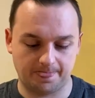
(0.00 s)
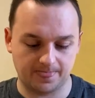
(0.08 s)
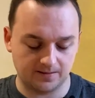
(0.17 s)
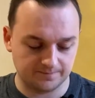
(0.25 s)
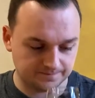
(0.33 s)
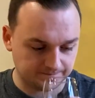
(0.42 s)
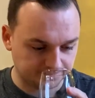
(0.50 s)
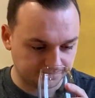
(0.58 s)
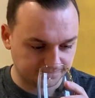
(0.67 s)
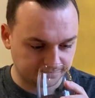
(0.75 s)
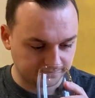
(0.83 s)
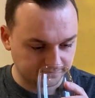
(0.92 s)

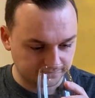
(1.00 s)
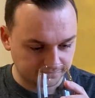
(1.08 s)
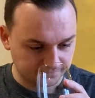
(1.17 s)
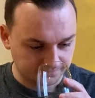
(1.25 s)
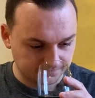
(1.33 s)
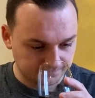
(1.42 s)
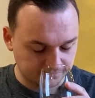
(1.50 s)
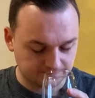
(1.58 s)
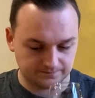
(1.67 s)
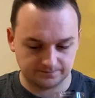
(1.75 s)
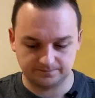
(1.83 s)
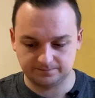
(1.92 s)

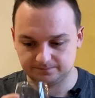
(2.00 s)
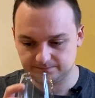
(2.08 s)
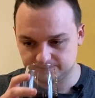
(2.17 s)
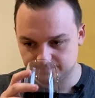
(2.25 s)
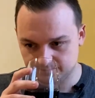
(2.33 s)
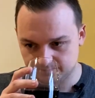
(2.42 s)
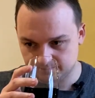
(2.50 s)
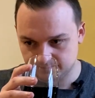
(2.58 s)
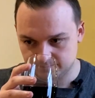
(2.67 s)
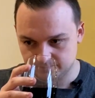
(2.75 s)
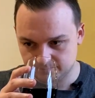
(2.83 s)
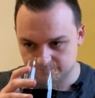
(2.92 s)

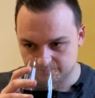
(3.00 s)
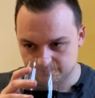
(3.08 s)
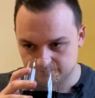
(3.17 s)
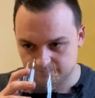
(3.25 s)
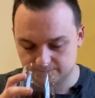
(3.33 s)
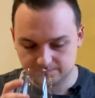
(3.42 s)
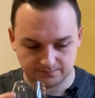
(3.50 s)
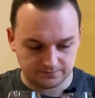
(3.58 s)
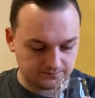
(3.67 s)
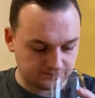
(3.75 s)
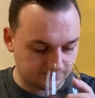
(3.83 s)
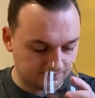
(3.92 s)

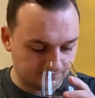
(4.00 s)
No one is speaking in this clip.